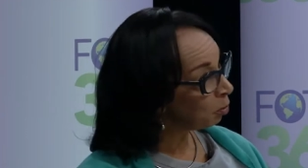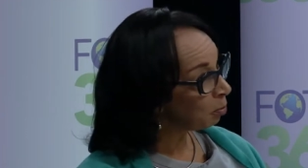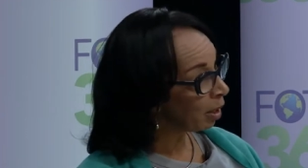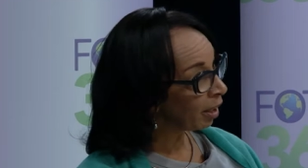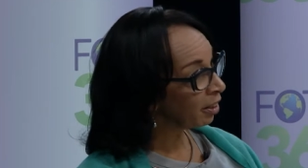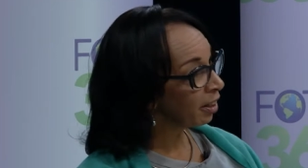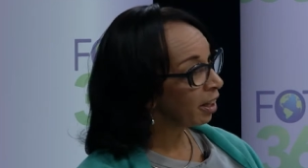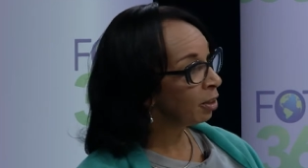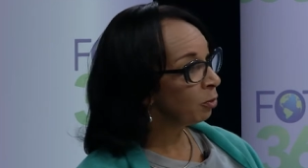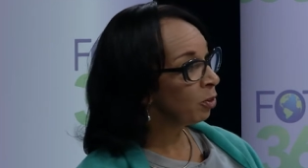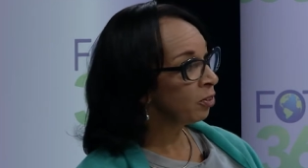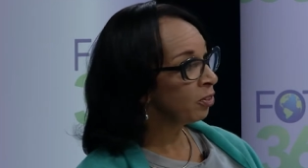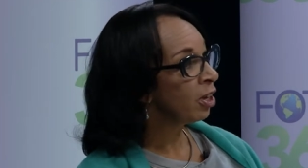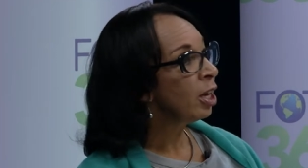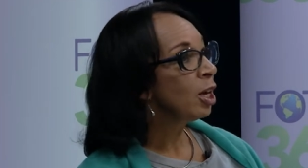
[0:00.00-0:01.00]
Back then it
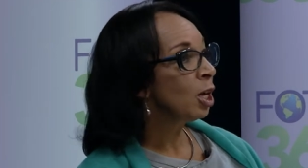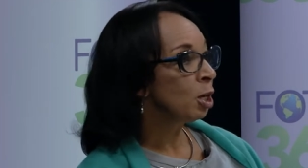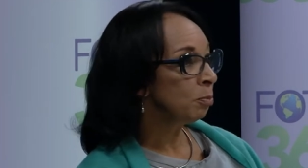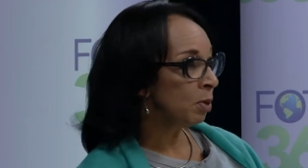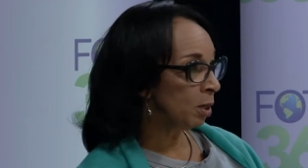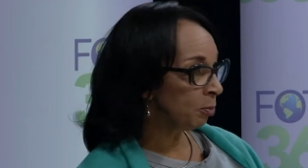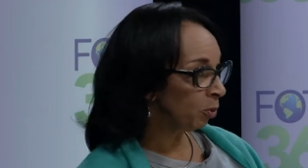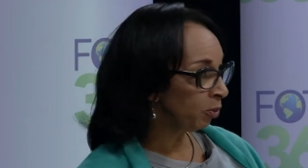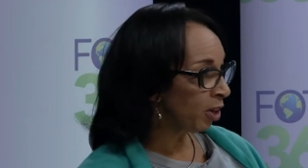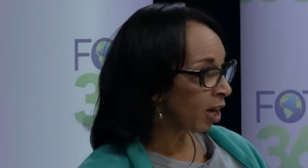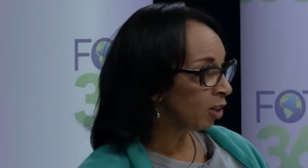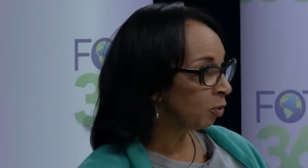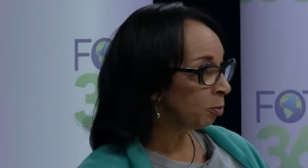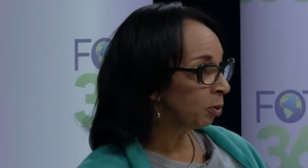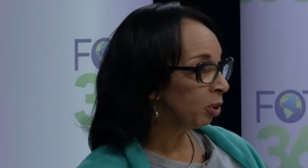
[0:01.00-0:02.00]
was People's
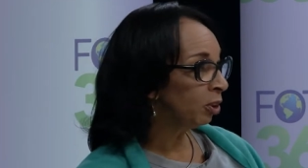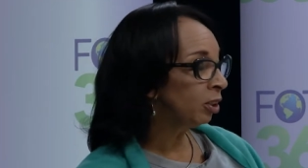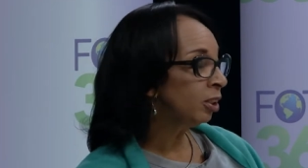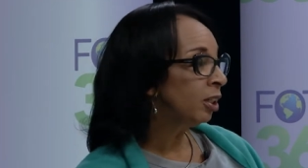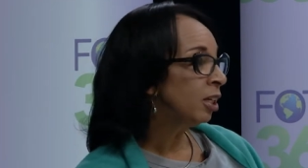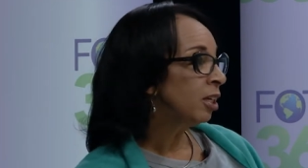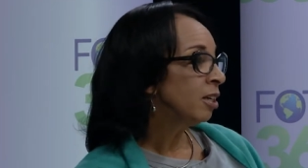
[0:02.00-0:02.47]
Hospital.